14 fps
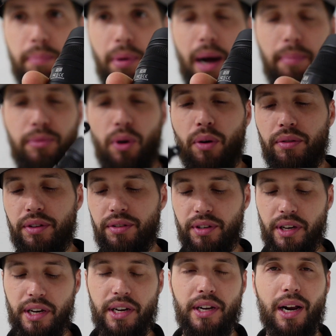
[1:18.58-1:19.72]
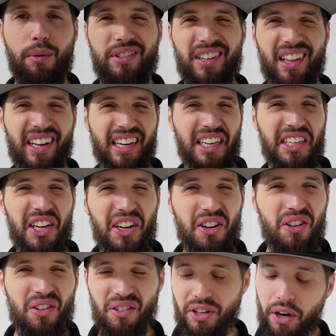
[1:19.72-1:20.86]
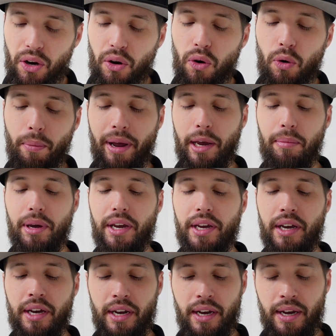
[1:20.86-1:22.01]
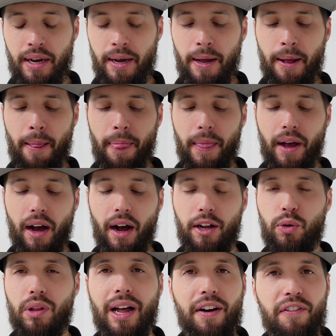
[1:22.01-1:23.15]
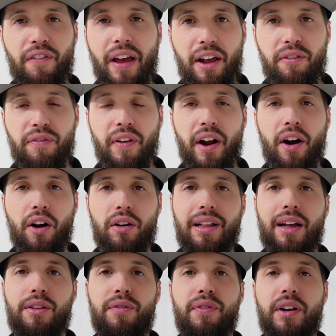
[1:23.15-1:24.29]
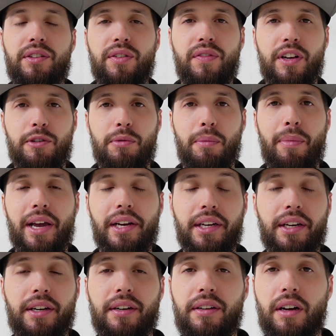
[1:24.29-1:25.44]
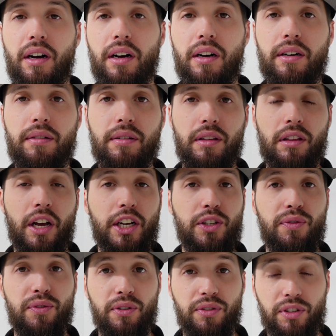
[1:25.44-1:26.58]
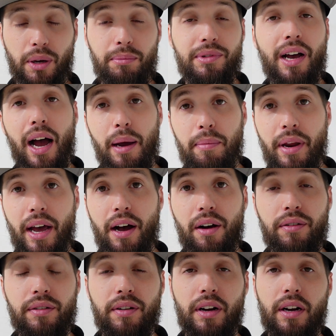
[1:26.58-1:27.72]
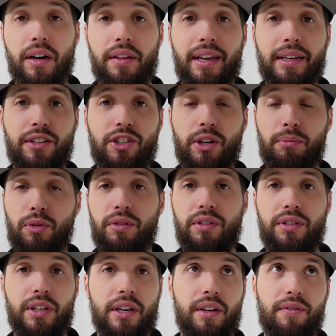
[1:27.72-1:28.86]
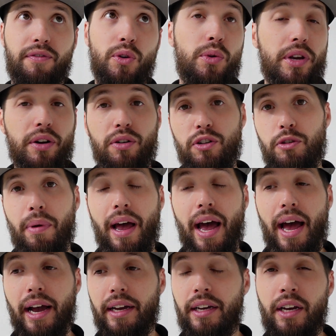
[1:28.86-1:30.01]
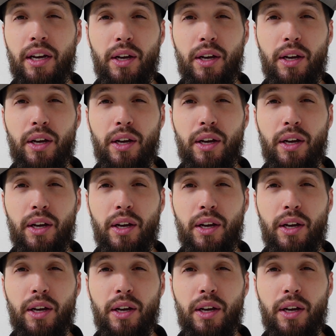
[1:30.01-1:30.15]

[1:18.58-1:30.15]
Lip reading: popped on the scene, I would say like a year ago, maybe. So a lot of fanfare. Cloud Defensive has been making lights for some time now. They jumped on the scene a few years back